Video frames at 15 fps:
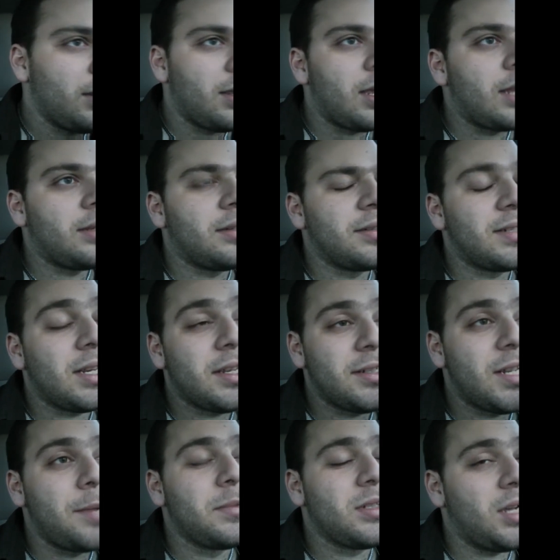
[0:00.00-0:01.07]
and the second
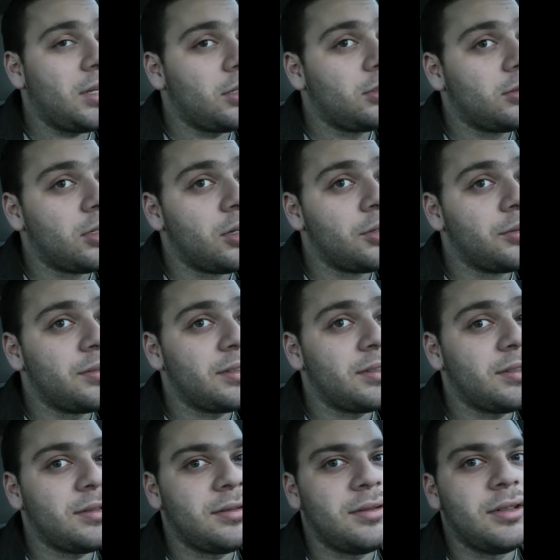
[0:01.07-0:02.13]
time was kind of
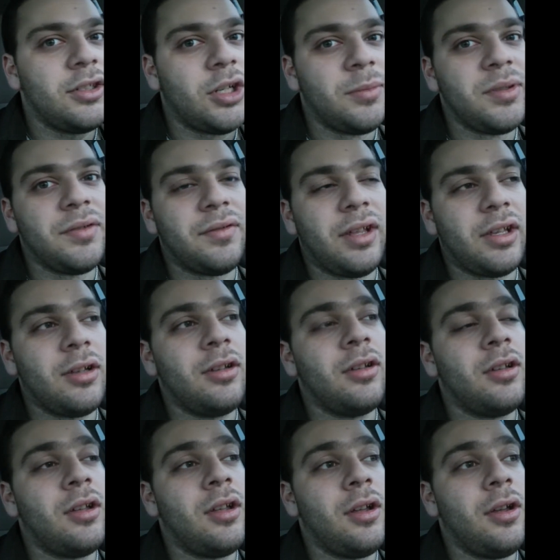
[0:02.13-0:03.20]
close in terms of like
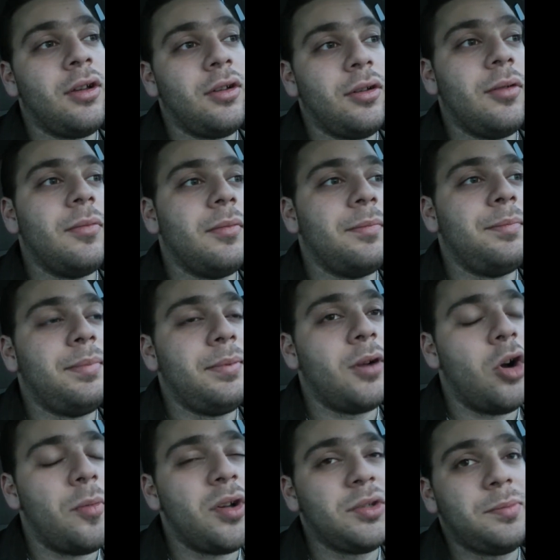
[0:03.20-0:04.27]

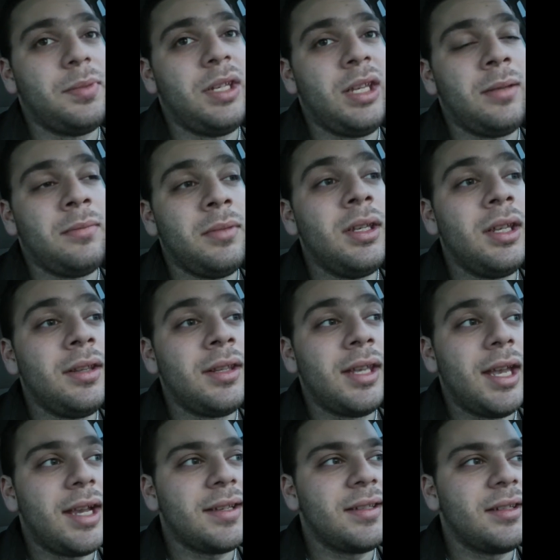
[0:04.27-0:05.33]
almost being me in
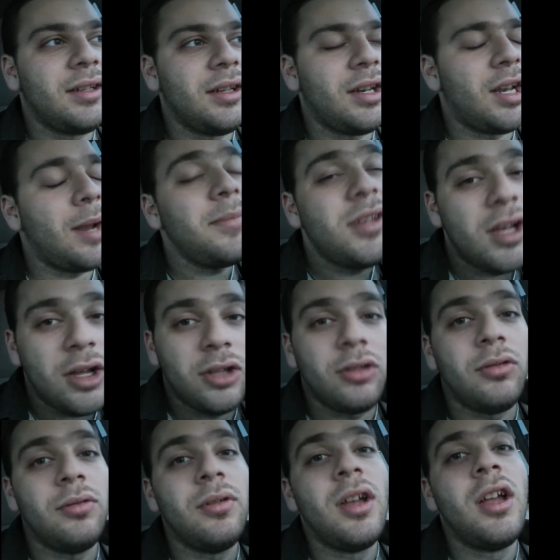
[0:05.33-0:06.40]
the accident. And I'm telling
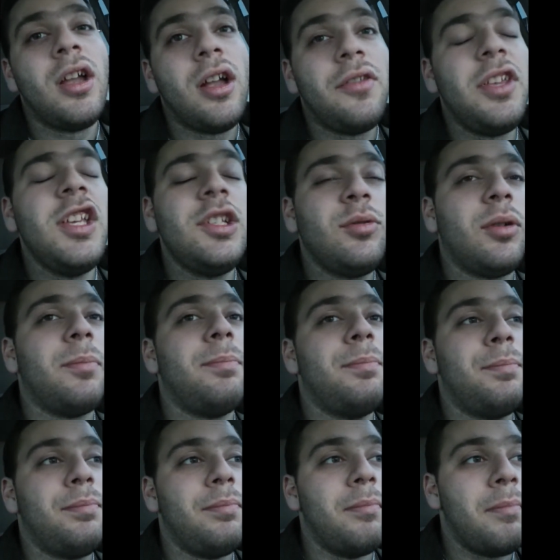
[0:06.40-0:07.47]
you, these were
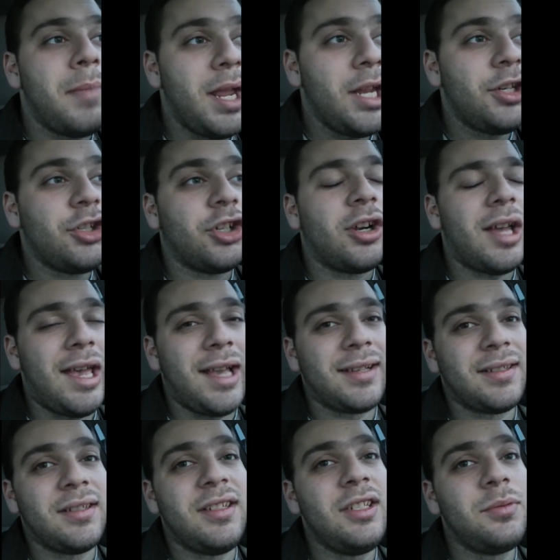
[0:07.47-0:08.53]
major
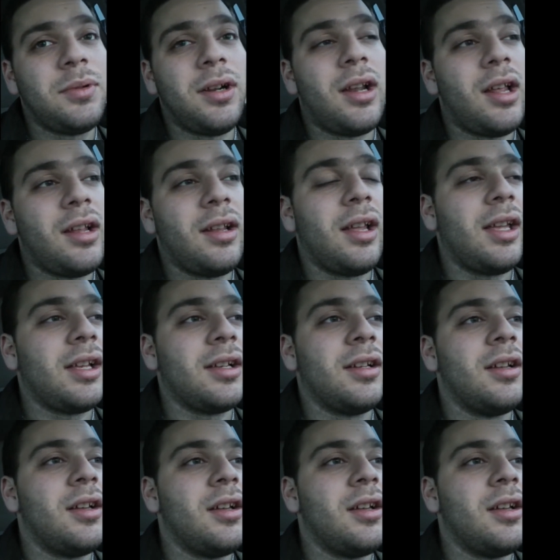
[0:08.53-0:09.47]
accidents. These were not like